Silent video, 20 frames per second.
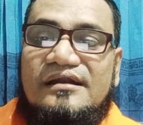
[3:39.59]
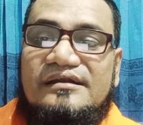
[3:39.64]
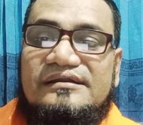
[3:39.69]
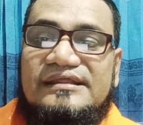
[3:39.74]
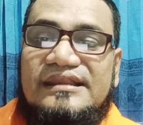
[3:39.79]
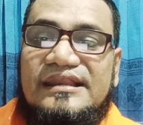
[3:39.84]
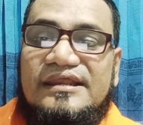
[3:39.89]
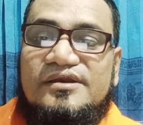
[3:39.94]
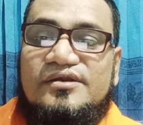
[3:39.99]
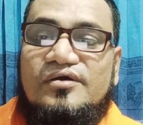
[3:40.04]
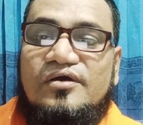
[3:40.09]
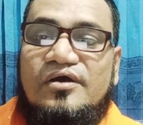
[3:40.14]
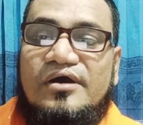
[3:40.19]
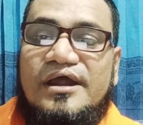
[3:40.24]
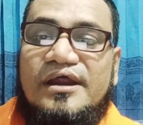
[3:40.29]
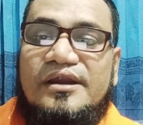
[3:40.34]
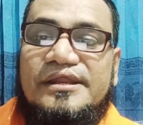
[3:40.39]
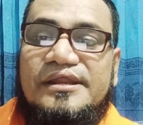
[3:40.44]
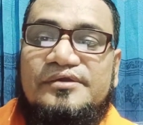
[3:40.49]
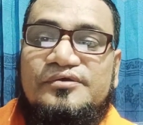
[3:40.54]
delete
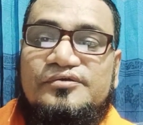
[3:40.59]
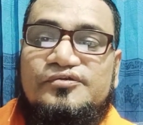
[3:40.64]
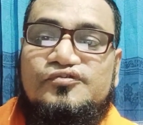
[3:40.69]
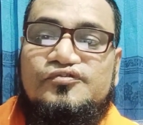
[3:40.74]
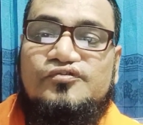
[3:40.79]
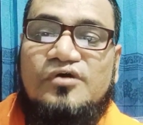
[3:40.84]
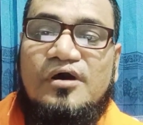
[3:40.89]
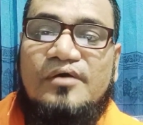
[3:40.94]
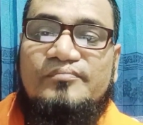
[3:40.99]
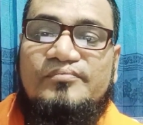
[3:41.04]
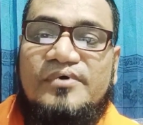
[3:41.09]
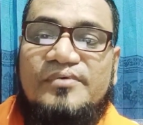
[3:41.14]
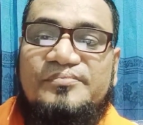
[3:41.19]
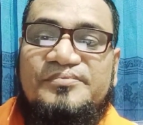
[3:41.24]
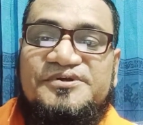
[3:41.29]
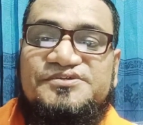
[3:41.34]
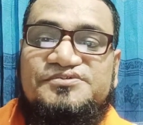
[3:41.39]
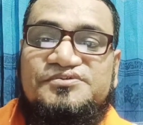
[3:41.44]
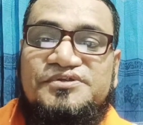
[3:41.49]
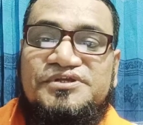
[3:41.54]
where your top
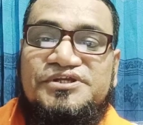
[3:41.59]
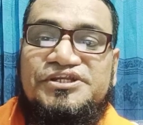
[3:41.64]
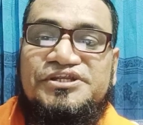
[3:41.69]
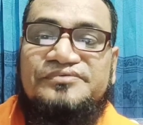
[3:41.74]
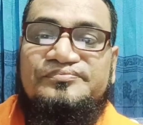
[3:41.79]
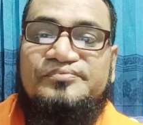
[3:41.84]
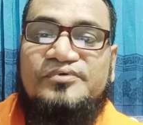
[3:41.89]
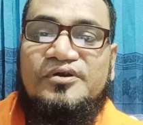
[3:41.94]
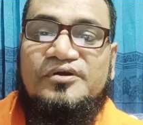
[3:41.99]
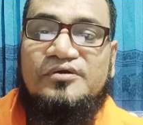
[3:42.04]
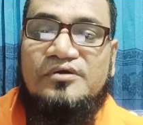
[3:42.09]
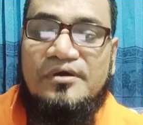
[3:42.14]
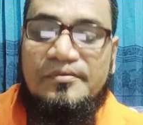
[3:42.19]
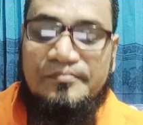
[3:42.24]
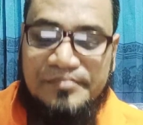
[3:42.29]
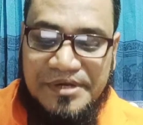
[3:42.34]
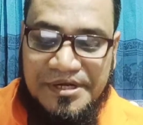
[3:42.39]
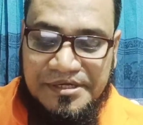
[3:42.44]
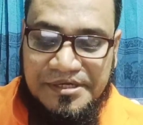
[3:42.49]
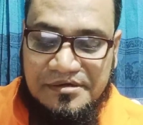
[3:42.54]
opportunity for
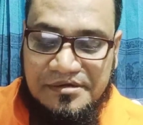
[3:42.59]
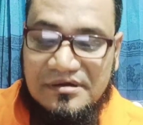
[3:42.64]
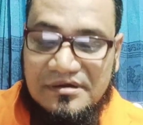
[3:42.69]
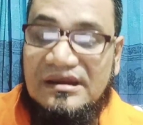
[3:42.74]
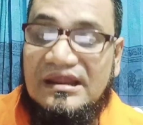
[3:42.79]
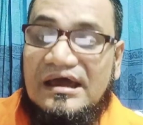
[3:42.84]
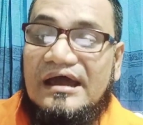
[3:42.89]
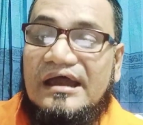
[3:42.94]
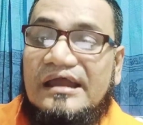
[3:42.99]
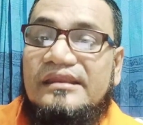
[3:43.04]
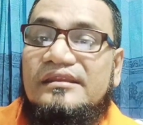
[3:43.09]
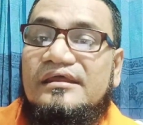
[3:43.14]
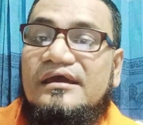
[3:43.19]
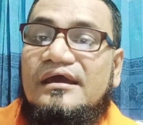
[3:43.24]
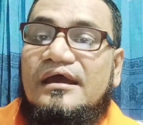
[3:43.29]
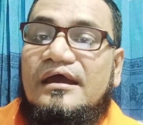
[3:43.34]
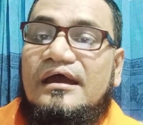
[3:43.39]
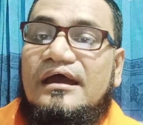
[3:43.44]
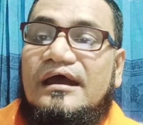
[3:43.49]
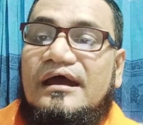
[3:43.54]
competitor line,
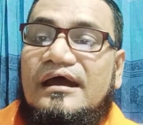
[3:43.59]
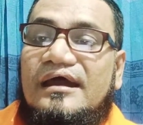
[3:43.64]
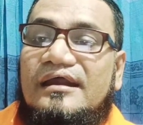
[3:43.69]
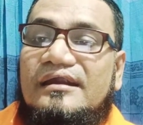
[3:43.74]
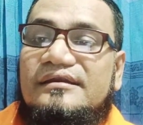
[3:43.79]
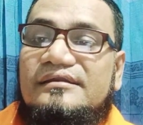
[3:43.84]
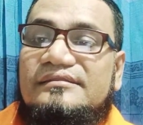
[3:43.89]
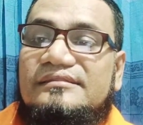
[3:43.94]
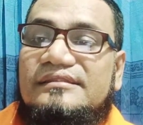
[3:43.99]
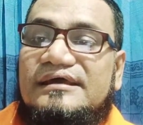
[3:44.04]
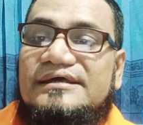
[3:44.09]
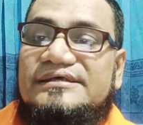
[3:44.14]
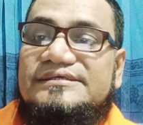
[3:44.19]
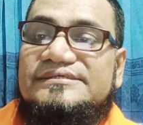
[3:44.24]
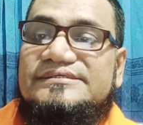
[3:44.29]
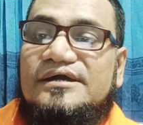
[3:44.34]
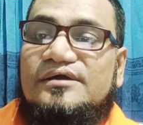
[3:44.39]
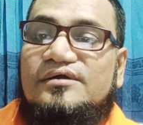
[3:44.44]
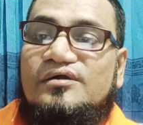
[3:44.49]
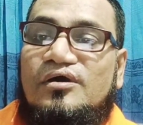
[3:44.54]
and there's
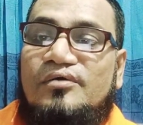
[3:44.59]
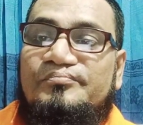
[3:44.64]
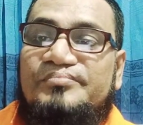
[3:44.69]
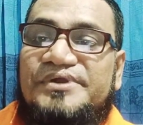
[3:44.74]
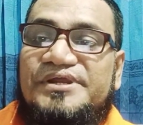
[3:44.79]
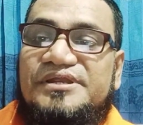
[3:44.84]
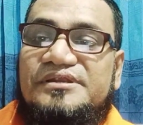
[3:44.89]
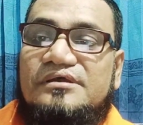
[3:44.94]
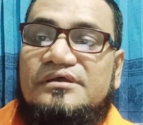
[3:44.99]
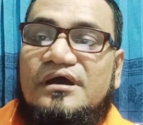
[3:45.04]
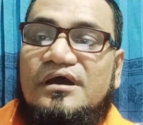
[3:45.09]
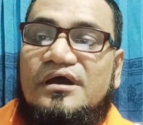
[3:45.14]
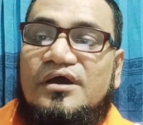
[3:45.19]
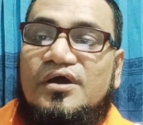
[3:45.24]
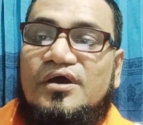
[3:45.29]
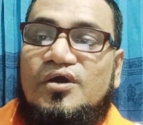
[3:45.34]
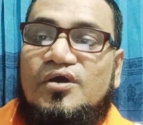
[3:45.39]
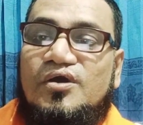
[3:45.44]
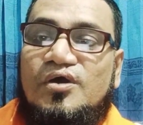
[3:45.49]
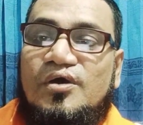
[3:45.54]
the
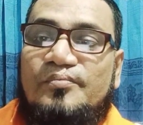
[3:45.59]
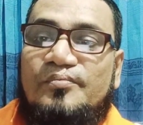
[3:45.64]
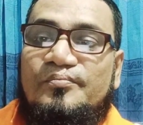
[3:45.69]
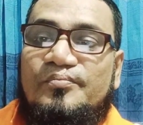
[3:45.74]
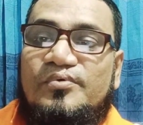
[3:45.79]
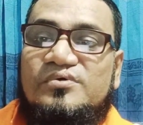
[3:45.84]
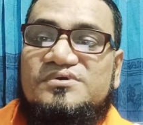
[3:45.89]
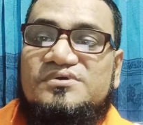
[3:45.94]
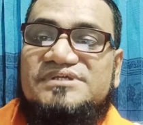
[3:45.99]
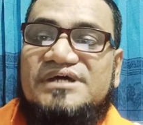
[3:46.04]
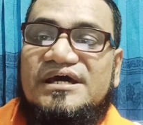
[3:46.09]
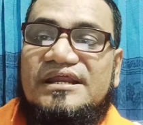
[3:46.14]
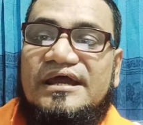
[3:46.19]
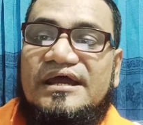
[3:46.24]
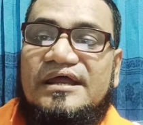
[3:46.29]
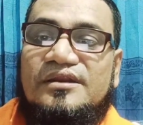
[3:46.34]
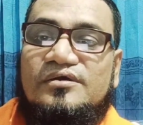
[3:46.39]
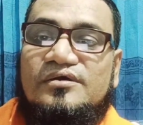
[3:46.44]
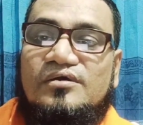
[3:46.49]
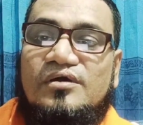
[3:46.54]
composer
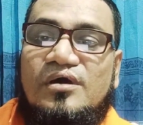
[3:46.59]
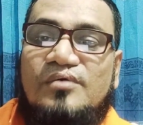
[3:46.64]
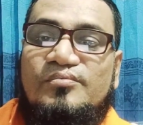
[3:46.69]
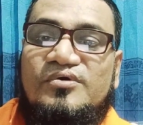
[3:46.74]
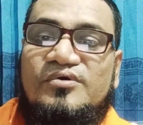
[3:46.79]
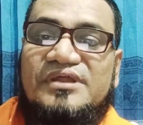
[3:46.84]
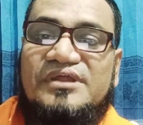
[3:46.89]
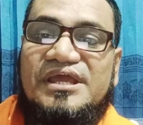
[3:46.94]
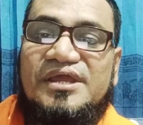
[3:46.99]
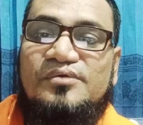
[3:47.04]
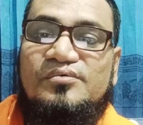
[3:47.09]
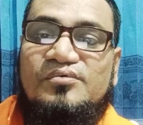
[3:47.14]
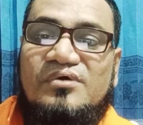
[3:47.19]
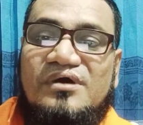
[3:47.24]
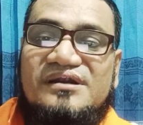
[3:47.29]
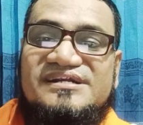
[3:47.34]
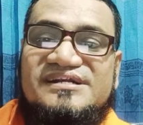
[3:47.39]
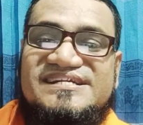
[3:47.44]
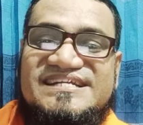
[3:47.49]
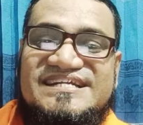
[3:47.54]
and common
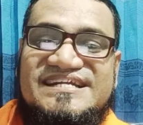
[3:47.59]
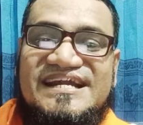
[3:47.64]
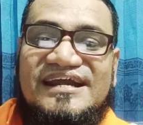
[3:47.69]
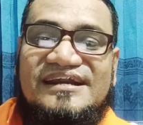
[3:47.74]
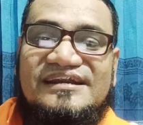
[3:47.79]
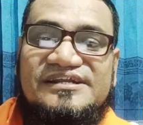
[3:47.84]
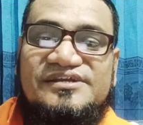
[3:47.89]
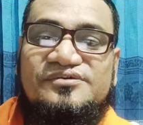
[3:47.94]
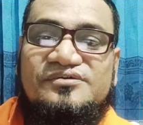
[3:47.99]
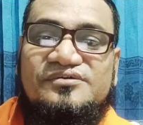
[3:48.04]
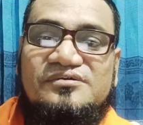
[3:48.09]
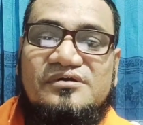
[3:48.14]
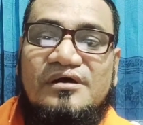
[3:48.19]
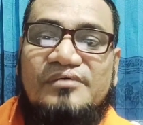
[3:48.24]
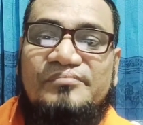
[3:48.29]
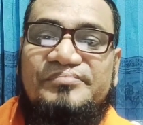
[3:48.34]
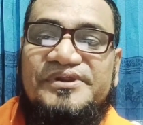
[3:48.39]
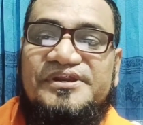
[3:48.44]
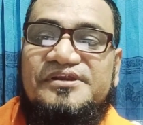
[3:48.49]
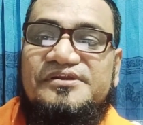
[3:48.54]
keyword share your
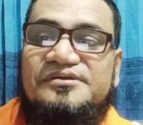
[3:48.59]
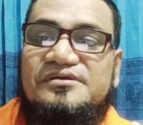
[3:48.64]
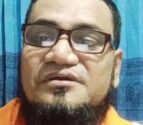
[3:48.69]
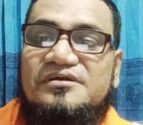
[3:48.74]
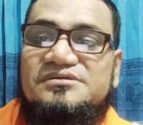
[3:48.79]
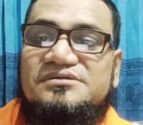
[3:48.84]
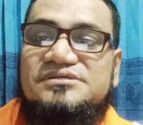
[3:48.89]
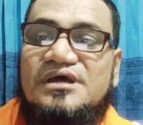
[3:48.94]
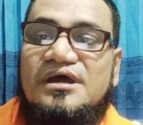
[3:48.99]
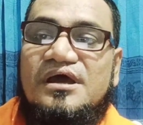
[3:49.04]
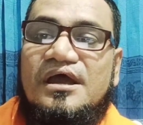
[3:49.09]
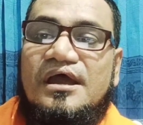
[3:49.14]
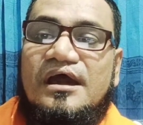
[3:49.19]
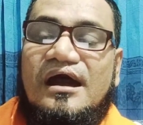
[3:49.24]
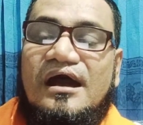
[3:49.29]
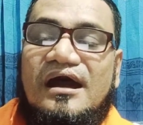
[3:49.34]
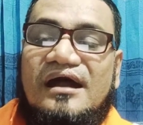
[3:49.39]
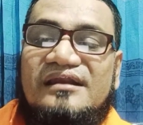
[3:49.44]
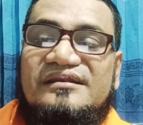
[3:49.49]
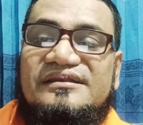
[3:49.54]
competitors
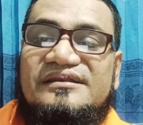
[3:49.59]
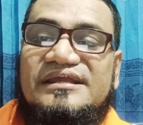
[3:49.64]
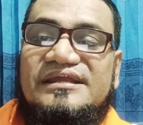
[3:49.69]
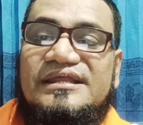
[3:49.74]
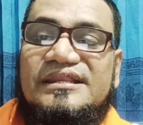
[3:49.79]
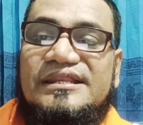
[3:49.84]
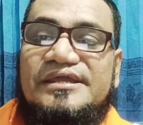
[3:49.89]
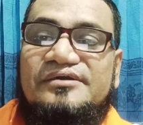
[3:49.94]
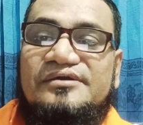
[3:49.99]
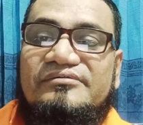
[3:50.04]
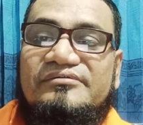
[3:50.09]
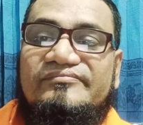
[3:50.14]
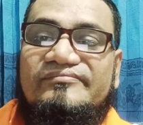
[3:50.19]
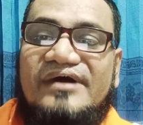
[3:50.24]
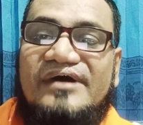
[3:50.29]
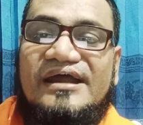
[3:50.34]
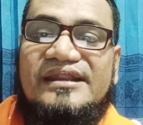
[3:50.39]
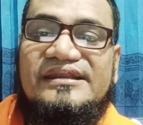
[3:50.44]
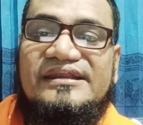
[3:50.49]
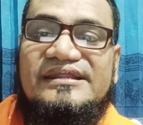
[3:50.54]
until you're
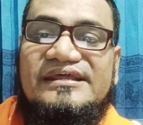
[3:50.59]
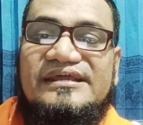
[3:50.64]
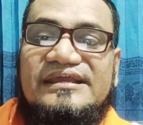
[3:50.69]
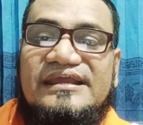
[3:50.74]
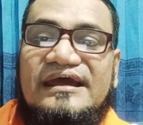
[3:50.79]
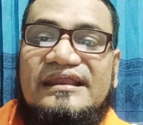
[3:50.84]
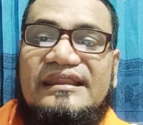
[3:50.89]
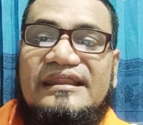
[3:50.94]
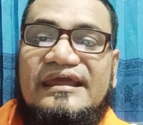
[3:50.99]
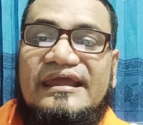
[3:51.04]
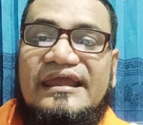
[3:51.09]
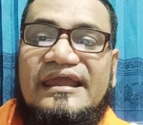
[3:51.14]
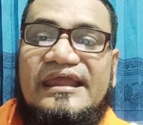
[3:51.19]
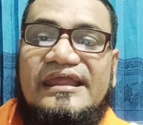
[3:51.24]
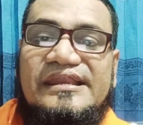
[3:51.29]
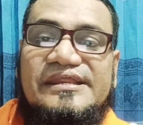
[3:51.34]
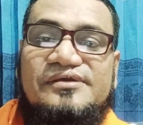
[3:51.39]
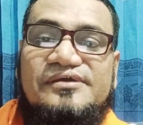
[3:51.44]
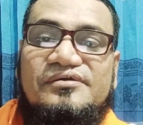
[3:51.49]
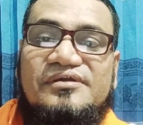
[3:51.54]
finding and
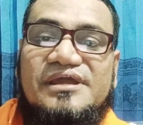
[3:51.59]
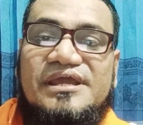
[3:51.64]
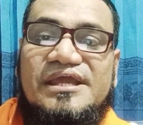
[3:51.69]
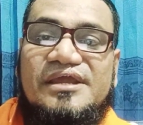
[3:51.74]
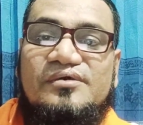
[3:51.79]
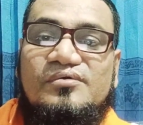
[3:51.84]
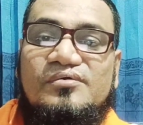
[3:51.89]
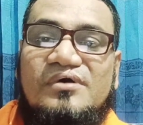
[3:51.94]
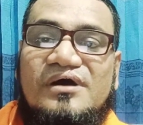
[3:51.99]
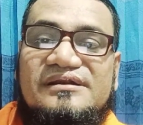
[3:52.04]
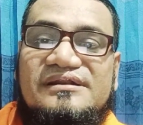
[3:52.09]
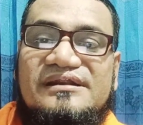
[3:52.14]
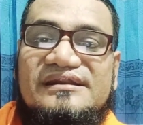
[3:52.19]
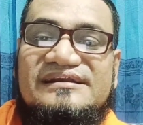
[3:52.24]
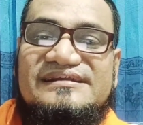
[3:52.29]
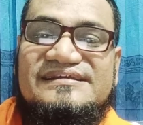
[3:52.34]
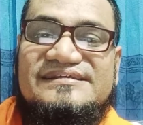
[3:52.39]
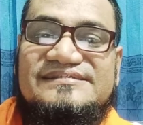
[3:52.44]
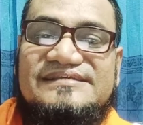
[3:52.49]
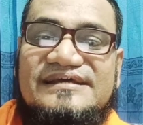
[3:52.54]
aid your keyword
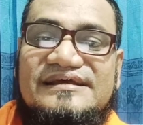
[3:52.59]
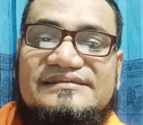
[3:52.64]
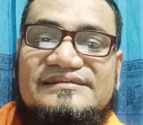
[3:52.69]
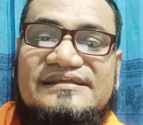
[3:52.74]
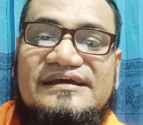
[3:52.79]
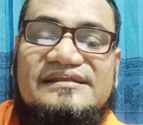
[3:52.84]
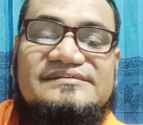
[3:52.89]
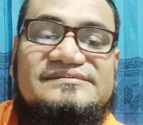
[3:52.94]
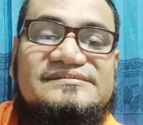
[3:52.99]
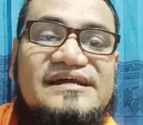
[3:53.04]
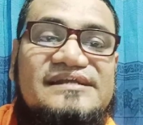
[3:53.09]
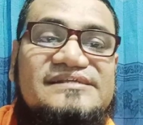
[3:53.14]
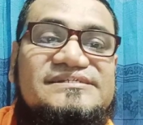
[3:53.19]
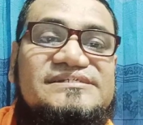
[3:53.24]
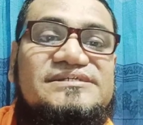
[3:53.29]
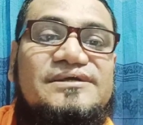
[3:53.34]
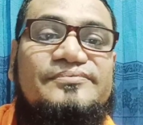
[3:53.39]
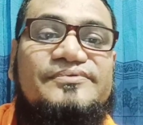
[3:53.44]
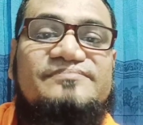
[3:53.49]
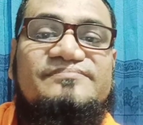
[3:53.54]
and research and search
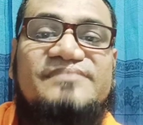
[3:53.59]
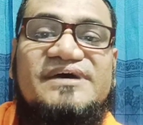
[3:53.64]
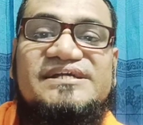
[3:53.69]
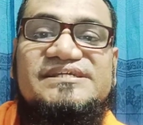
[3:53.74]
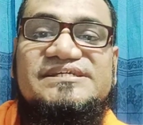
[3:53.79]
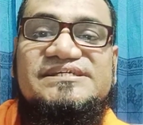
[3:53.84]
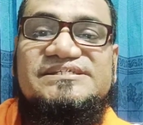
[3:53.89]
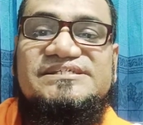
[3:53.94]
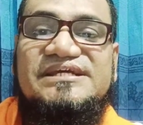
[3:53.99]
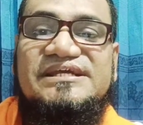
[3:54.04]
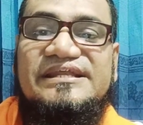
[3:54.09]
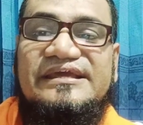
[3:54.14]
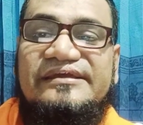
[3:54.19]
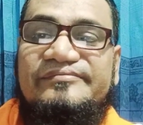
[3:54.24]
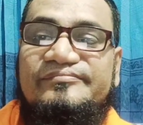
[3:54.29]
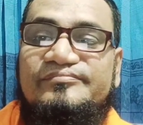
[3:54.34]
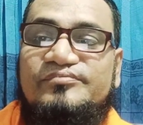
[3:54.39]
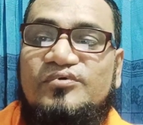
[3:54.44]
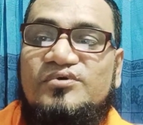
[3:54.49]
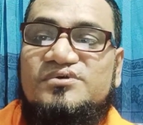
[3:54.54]
in optimization
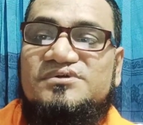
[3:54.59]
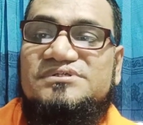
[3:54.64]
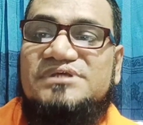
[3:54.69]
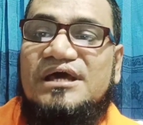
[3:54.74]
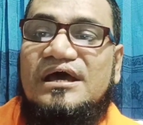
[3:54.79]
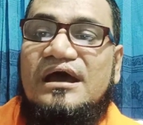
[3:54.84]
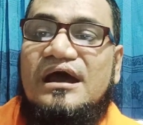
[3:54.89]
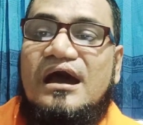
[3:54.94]
efforts.